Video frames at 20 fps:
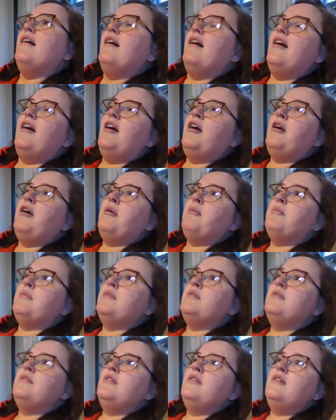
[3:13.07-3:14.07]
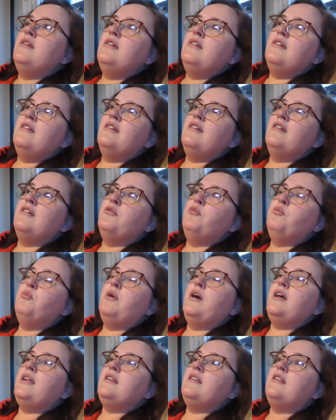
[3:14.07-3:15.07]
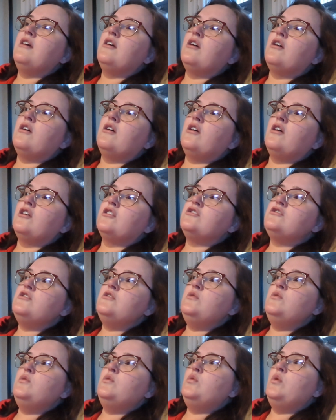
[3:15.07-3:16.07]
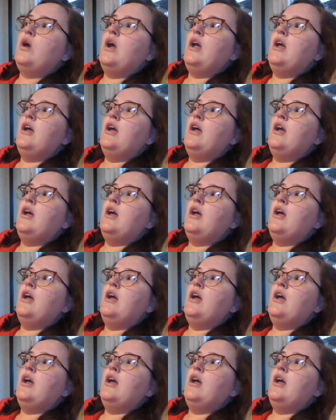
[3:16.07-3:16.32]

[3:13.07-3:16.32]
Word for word: Um, but there are two